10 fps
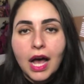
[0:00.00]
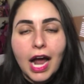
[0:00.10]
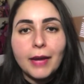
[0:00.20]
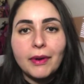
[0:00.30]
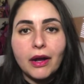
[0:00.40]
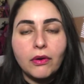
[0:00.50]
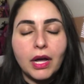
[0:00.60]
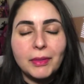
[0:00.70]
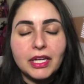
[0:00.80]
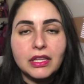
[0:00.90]
eyebrow,
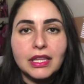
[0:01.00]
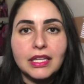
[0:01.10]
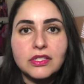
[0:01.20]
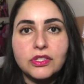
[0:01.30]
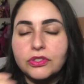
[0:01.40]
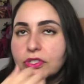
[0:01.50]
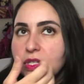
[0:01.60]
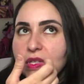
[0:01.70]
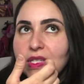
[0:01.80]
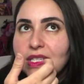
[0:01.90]
I mean, unless you're
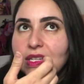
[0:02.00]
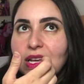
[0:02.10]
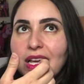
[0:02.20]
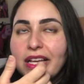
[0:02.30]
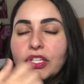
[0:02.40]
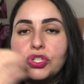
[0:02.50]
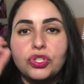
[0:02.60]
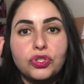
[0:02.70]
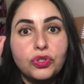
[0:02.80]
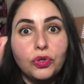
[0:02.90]
just
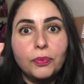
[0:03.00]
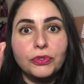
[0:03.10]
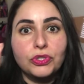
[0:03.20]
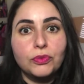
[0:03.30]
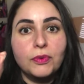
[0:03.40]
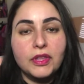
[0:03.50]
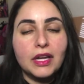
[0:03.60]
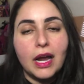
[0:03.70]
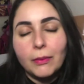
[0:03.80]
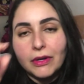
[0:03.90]
super, super thick
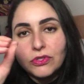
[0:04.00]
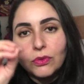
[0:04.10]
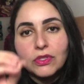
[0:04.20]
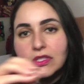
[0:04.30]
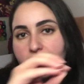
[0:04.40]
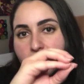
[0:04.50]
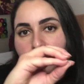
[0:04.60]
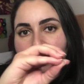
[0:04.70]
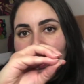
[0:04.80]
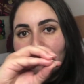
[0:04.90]
eyebrows, no one's gonna
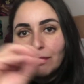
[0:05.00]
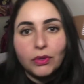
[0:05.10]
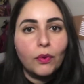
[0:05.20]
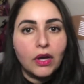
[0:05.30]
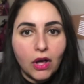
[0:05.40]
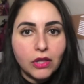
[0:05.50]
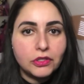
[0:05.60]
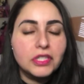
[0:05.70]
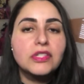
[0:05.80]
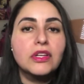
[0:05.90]
just have it be one
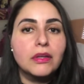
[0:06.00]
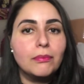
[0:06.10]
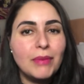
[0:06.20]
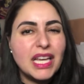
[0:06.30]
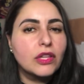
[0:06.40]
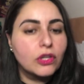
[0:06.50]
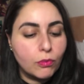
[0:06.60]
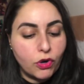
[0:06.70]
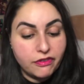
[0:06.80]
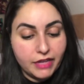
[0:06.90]
color. It's gonna make it look
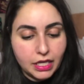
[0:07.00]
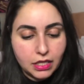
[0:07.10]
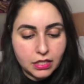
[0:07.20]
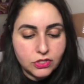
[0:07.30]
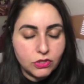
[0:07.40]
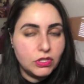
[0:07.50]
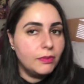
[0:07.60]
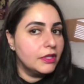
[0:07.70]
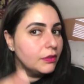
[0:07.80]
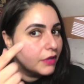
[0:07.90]
more fake. So
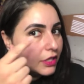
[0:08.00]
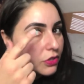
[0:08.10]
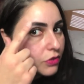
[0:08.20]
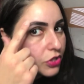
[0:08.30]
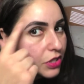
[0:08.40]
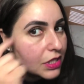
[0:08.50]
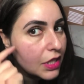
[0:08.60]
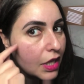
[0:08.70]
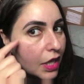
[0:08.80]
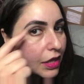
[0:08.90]
typically what I do is just
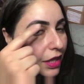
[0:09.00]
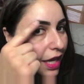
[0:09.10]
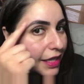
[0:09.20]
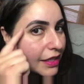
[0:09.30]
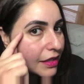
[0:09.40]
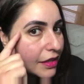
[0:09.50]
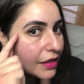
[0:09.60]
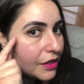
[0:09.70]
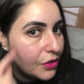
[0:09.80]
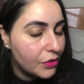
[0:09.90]
line
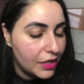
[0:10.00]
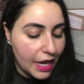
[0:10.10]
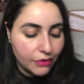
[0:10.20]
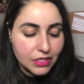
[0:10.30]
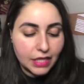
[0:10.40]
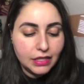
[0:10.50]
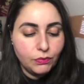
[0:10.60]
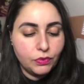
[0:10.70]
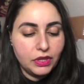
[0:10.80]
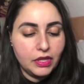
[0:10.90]
the, you know, the
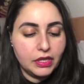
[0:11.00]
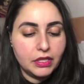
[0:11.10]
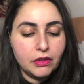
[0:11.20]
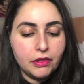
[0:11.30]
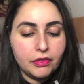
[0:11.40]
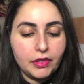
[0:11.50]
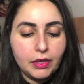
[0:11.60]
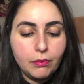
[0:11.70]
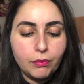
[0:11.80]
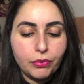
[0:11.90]
outside with the little
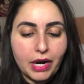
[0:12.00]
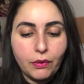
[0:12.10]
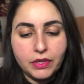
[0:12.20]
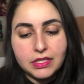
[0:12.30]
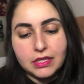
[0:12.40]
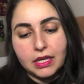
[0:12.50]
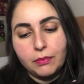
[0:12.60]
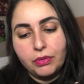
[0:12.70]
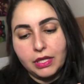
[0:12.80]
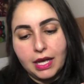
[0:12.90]
thin Brow Wiz, and then I
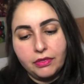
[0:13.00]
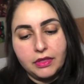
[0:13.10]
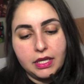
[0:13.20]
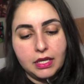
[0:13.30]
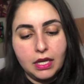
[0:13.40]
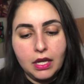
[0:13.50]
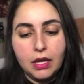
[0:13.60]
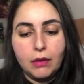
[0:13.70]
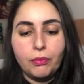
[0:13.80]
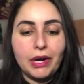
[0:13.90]
pull out the
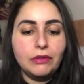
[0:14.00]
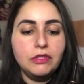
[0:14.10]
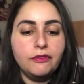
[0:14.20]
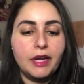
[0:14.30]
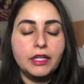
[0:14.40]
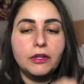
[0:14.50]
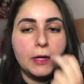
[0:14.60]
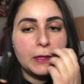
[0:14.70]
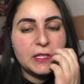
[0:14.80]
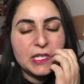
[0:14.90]
Brow Definer,
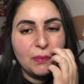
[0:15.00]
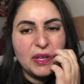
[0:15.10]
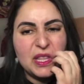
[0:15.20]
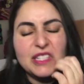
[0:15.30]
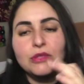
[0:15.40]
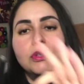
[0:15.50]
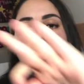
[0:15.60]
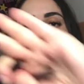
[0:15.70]
and the tip on this one